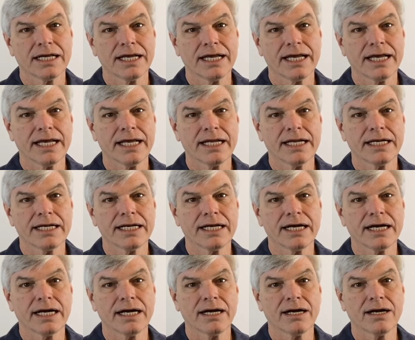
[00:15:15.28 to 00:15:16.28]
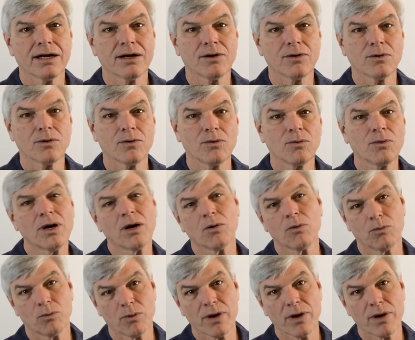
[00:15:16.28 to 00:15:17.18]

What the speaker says: And, well,